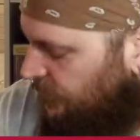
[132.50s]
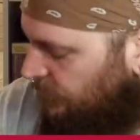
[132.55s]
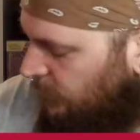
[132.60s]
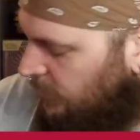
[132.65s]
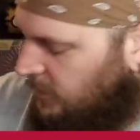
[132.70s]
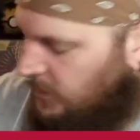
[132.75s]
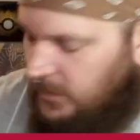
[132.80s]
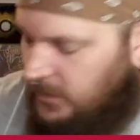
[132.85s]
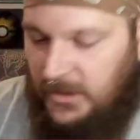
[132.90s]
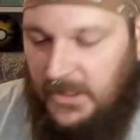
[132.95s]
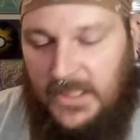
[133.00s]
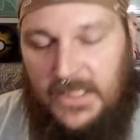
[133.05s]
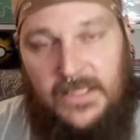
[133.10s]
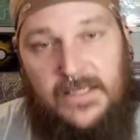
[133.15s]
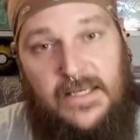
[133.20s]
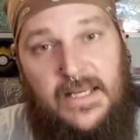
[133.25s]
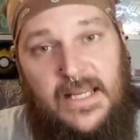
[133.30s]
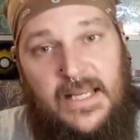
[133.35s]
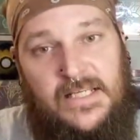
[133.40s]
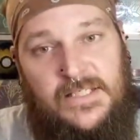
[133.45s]
to our
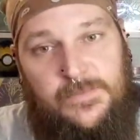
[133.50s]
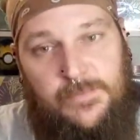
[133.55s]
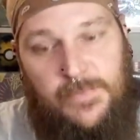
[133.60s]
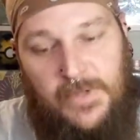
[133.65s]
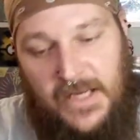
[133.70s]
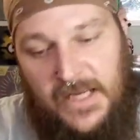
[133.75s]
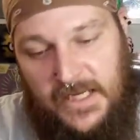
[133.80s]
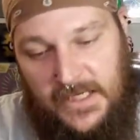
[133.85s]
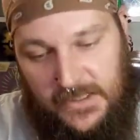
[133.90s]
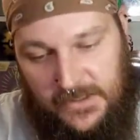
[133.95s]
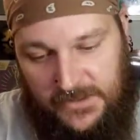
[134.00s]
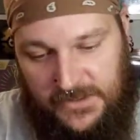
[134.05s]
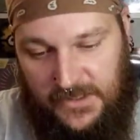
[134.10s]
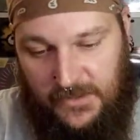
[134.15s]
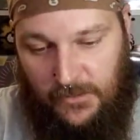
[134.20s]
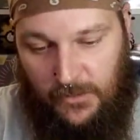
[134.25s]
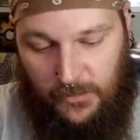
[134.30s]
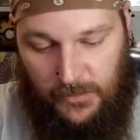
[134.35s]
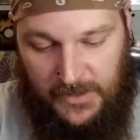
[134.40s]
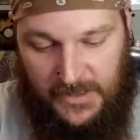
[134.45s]
next pack, see
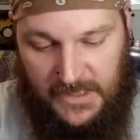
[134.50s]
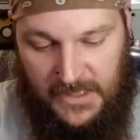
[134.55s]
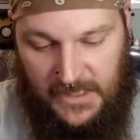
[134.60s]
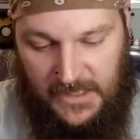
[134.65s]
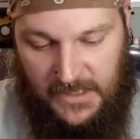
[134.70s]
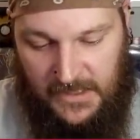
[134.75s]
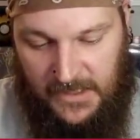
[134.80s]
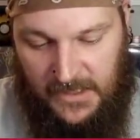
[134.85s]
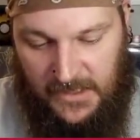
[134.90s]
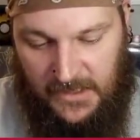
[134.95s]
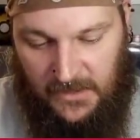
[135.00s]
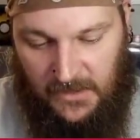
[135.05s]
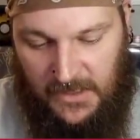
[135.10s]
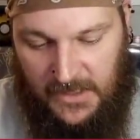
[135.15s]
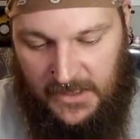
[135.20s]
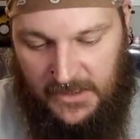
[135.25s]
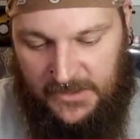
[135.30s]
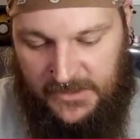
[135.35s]
what we can get. Like I